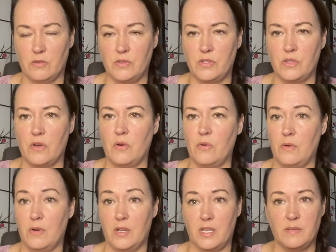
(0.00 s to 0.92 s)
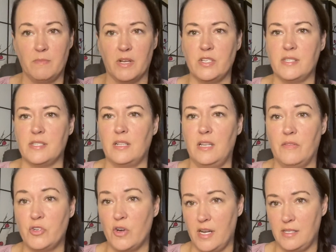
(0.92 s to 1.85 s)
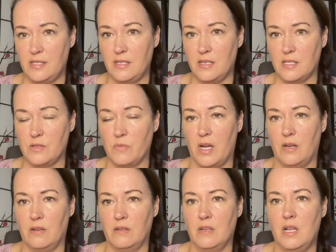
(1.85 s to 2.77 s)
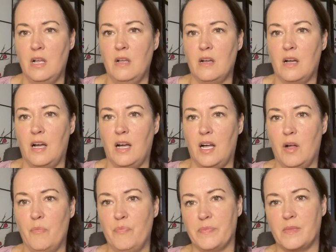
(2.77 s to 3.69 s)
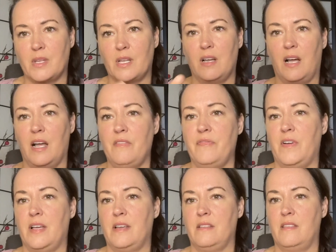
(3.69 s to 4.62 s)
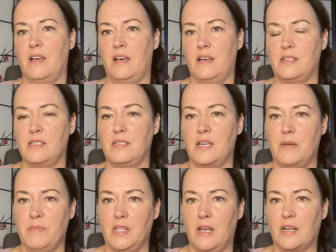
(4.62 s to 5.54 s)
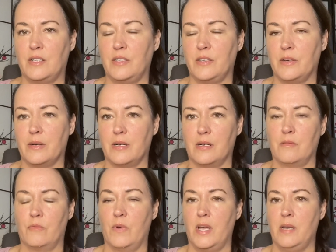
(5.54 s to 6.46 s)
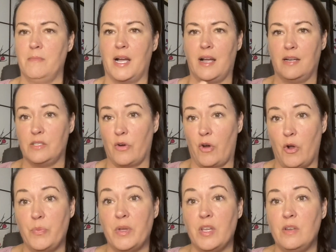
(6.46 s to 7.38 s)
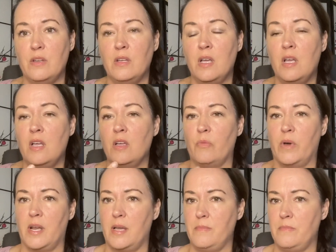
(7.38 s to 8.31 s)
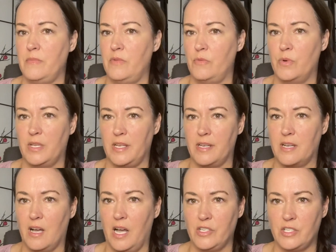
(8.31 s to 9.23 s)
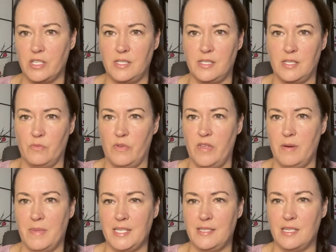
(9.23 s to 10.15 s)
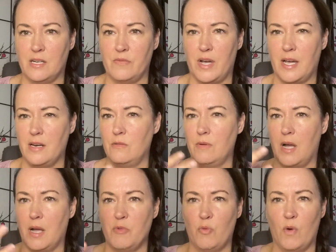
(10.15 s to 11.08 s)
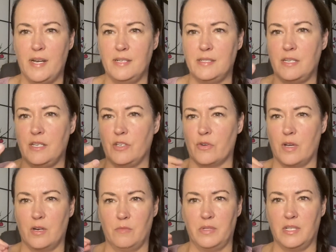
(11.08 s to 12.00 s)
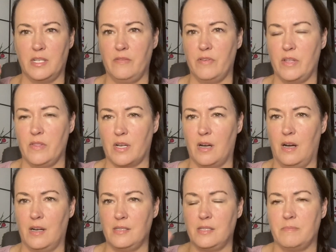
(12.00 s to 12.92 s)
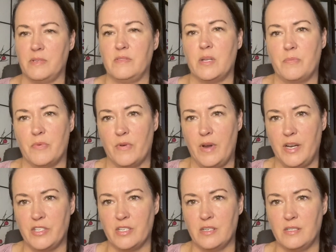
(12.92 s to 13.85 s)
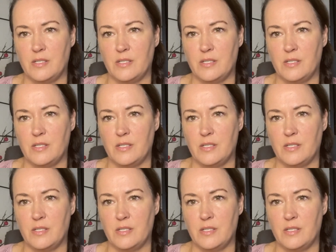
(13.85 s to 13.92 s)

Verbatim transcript: So as much as I love trancing as well, um, I find that I'm a lot clearer when my eyes are open when I'm really conscious and within myself. I don't, I'm a oneness teacher. I don't believe in the concept of separation.